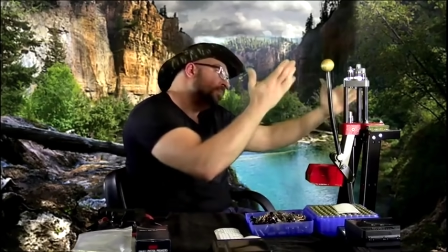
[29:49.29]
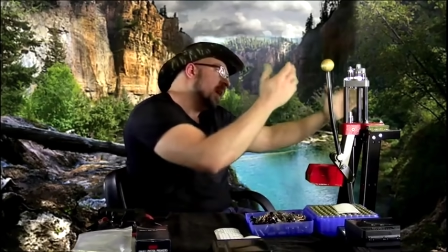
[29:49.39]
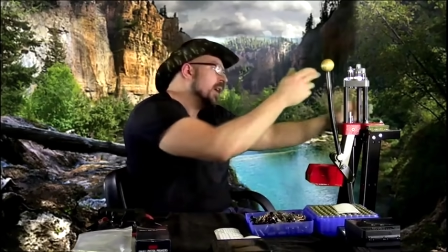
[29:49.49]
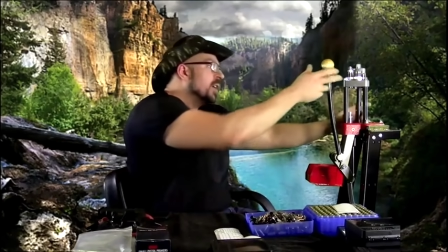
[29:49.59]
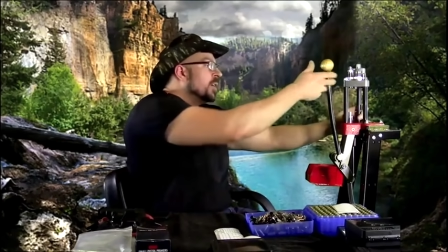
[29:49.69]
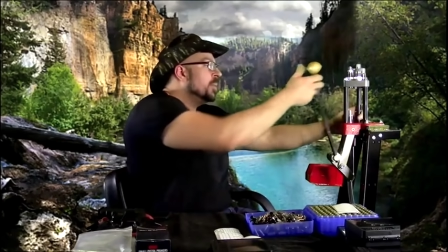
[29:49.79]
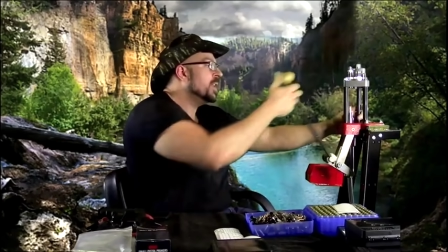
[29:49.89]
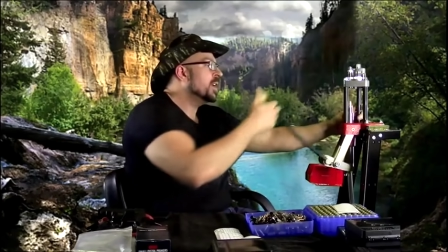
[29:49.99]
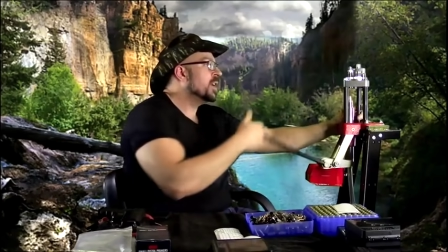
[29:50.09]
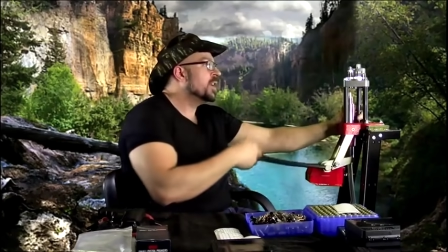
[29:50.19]
Not going to
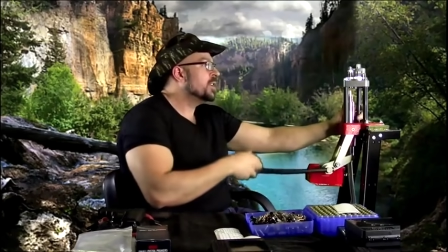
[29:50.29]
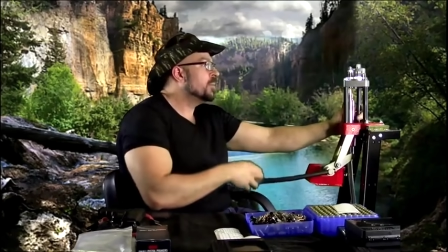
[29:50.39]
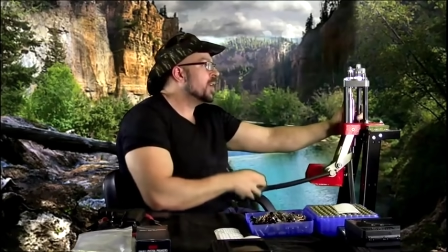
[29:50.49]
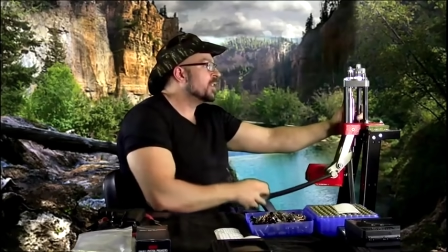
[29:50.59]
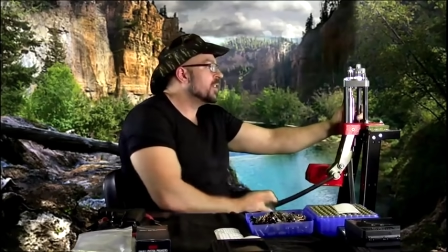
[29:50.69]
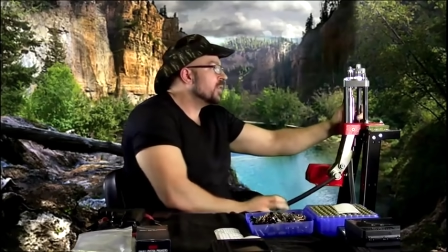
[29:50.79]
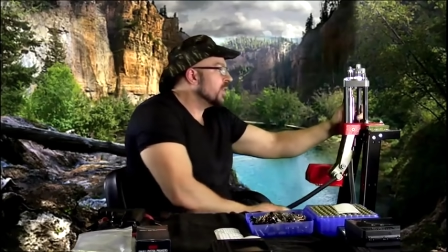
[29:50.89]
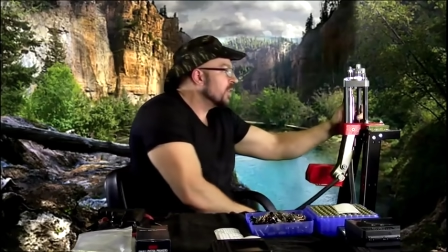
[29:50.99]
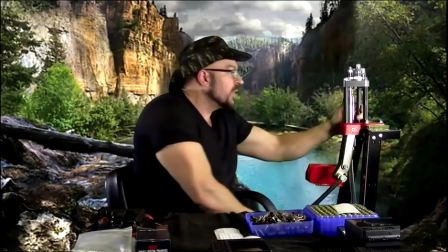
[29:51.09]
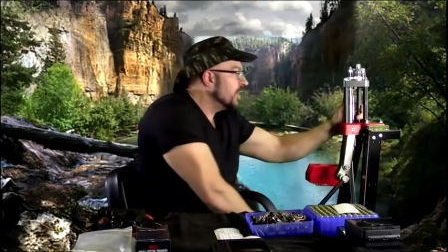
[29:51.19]
be in your best
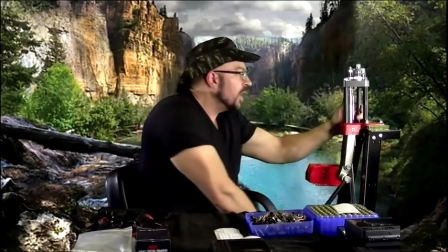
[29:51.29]
interest.